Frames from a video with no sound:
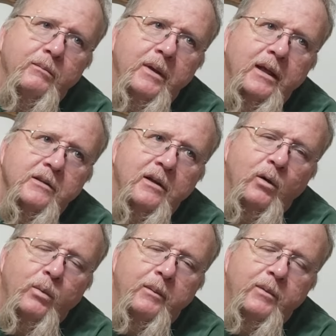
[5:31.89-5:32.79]
mix. I
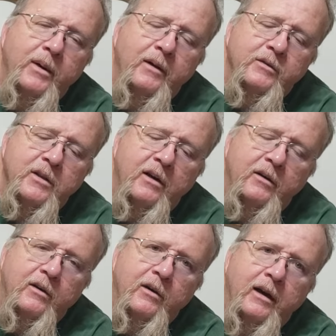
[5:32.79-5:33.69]
hope I pronounced that
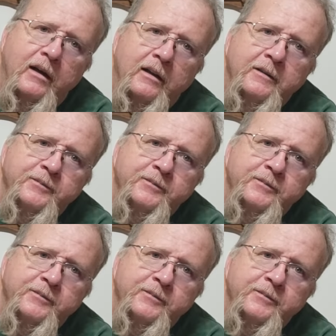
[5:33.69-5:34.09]
correctly.